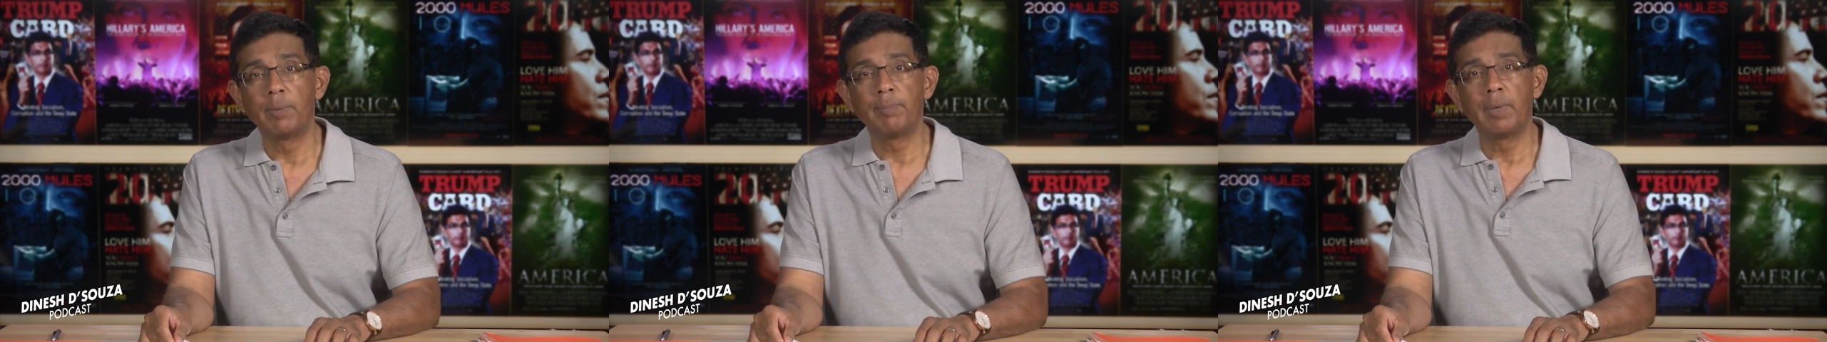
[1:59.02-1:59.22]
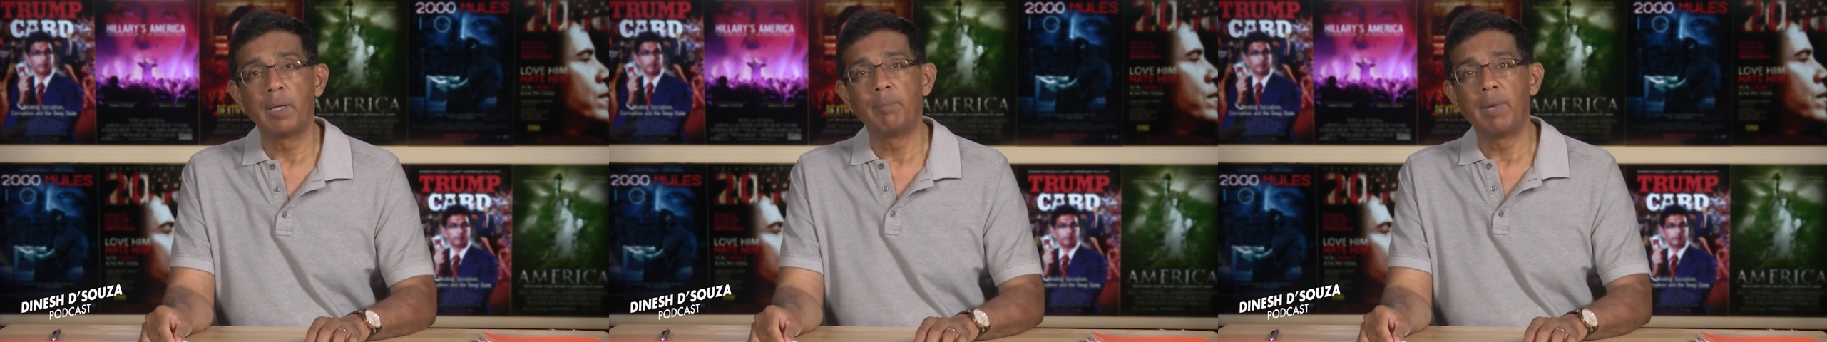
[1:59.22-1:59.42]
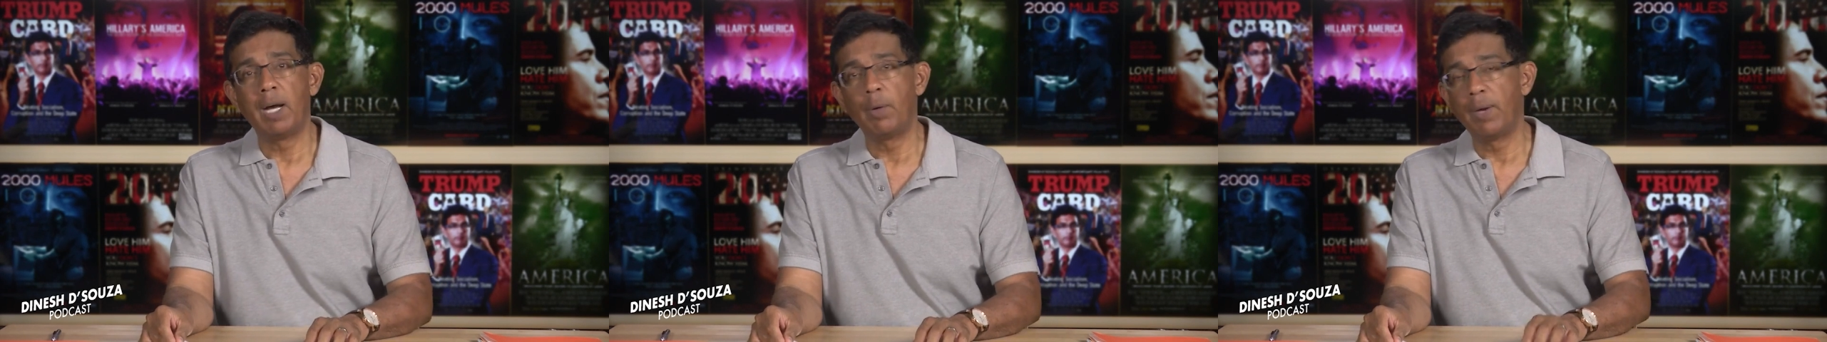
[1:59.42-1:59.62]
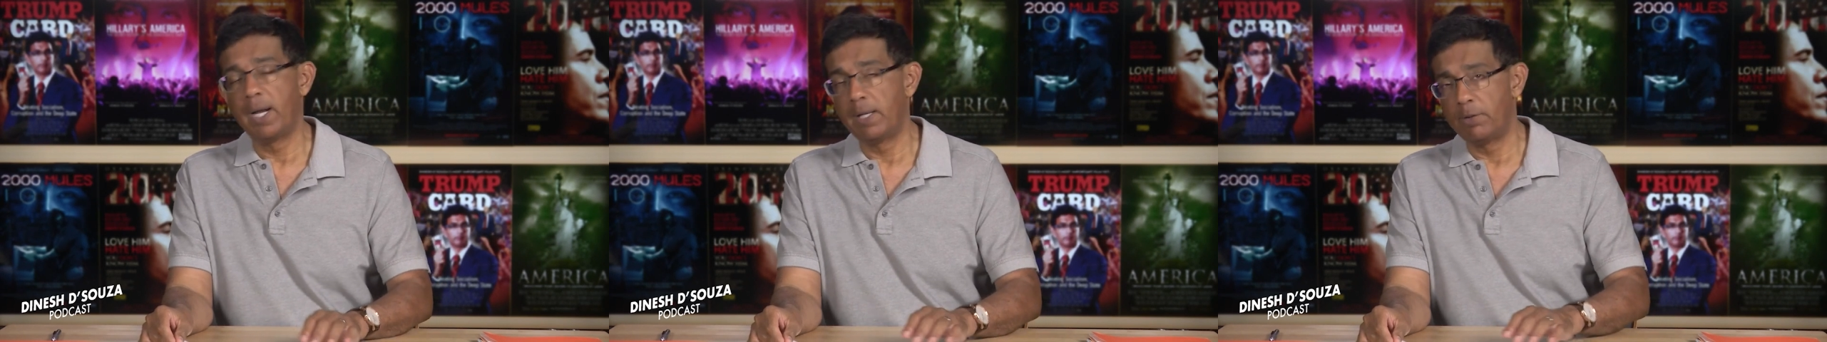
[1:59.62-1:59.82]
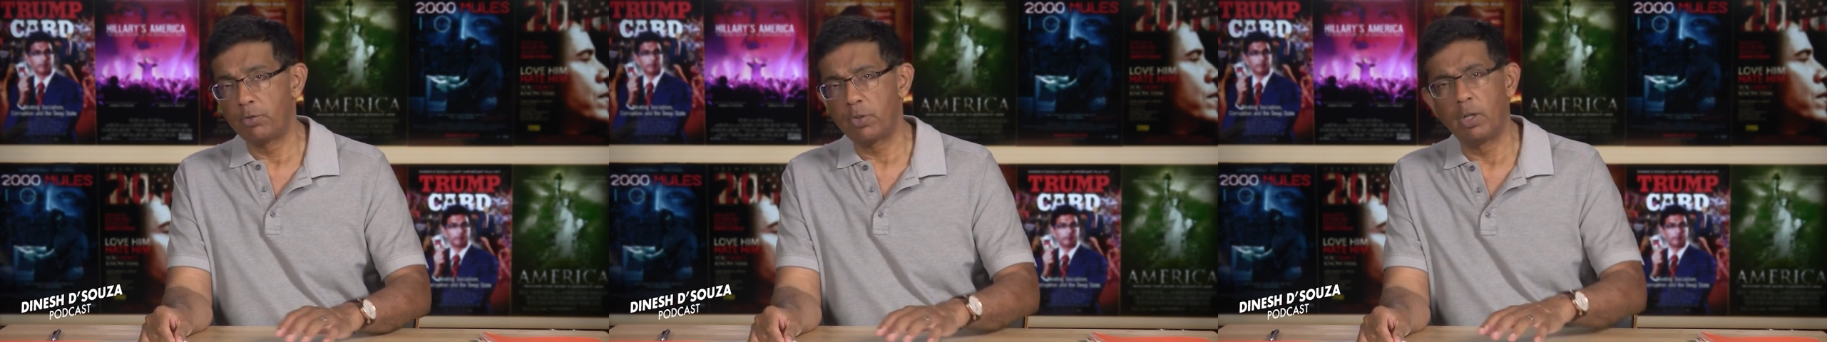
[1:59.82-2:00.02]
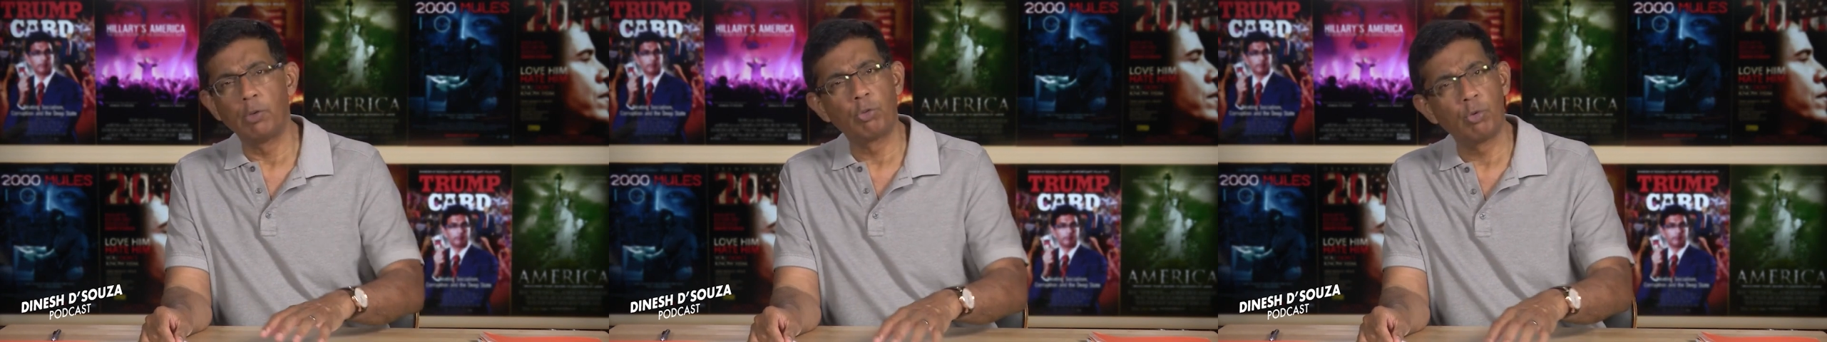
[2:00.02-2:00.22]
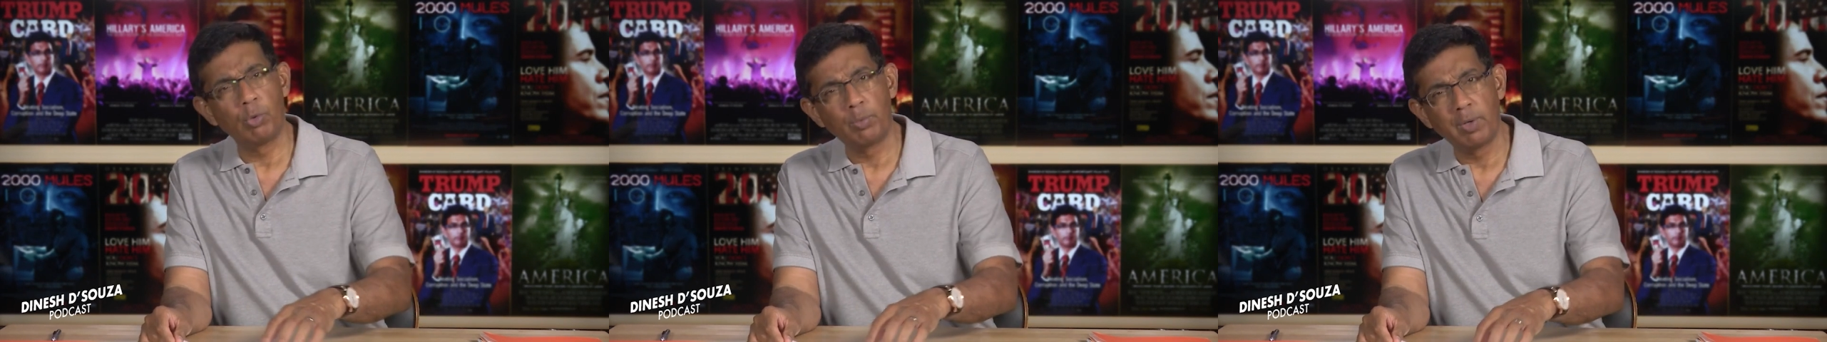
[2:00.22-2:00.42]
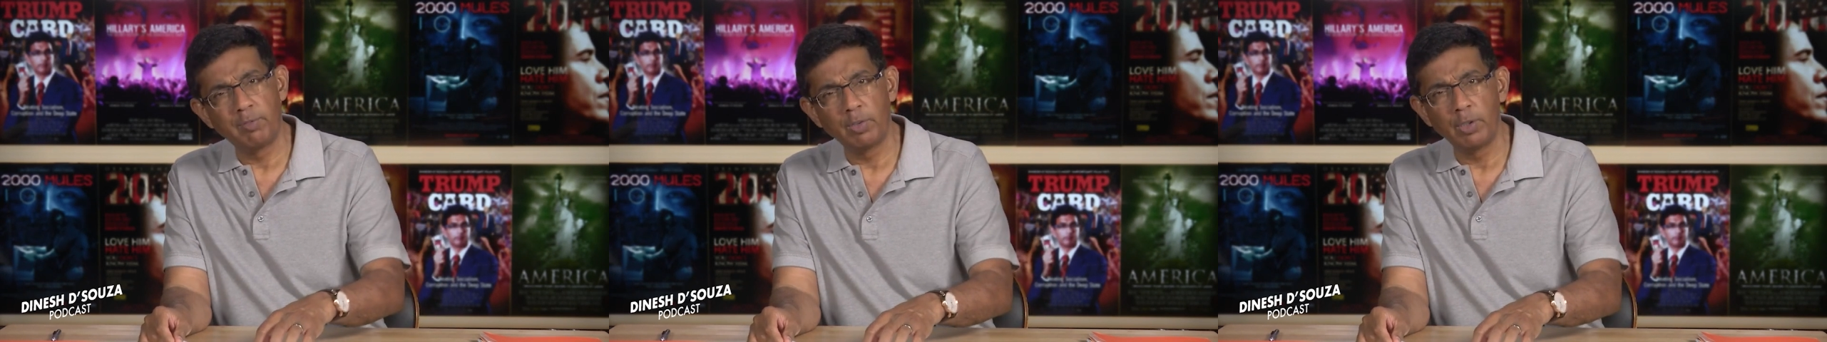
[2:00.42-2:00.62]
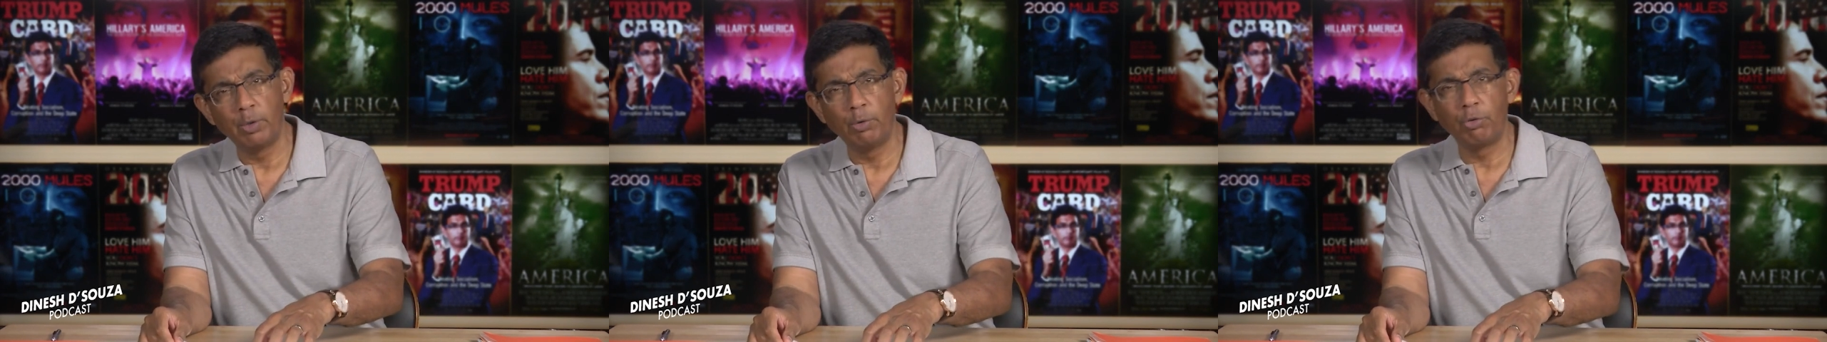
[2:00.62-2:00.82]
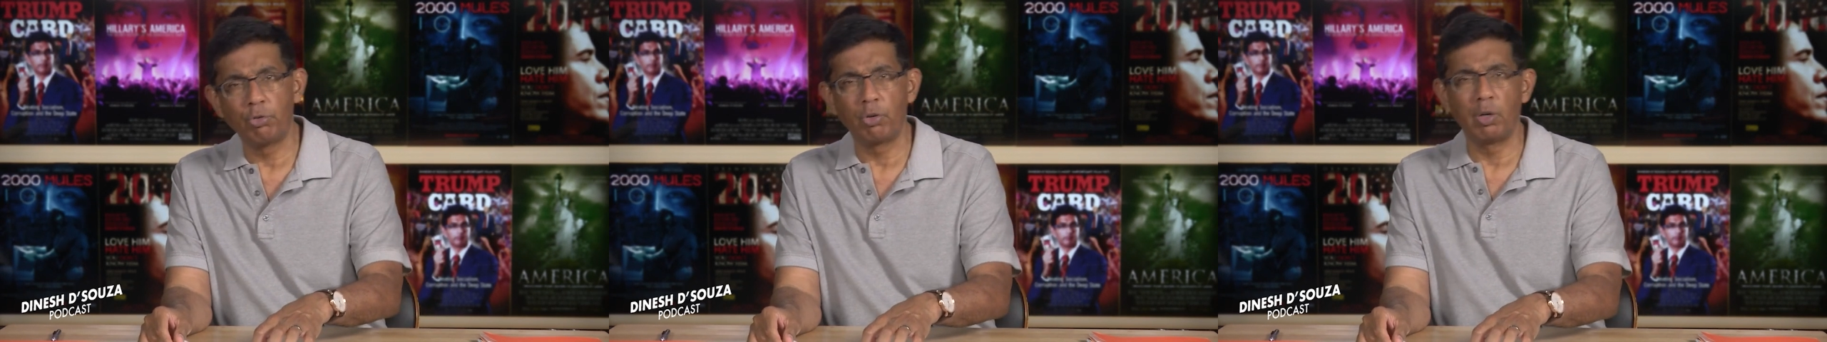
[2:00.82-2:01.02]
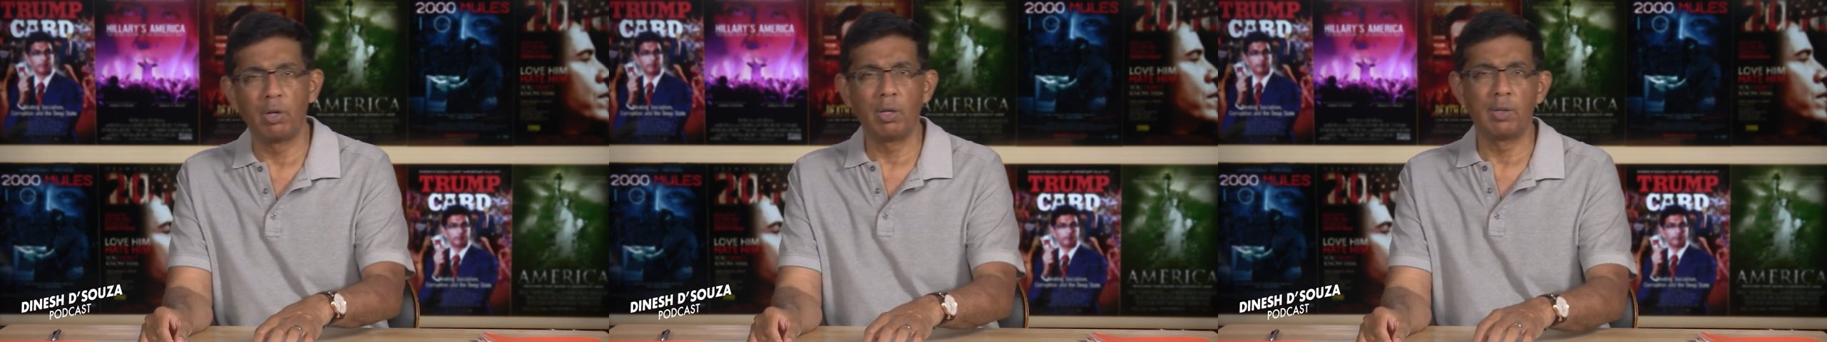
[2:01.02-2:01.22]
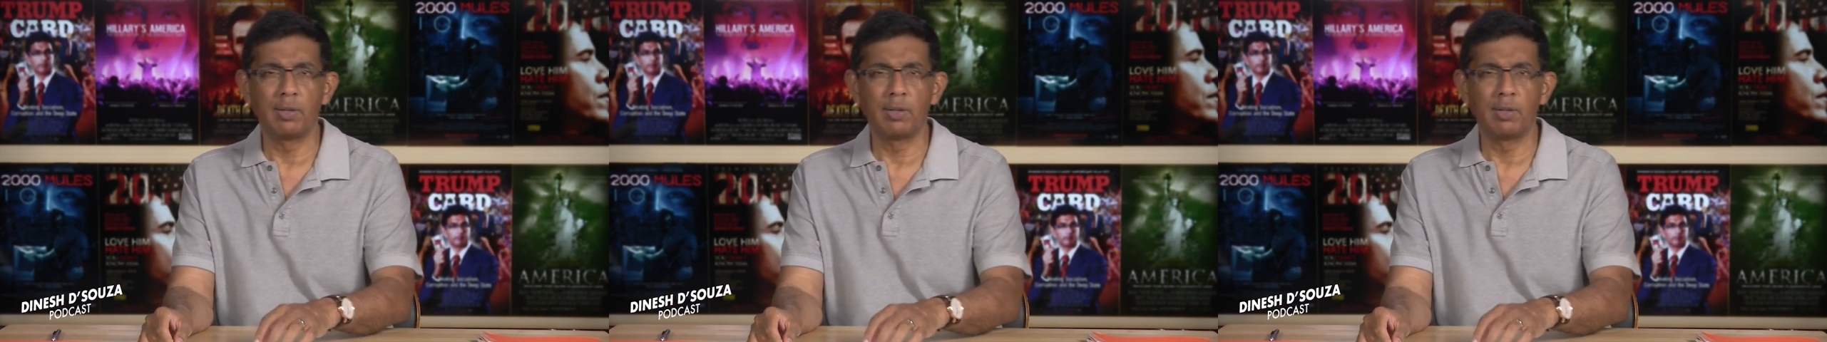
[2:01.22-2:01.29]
And Mao had his Cultural Revolution and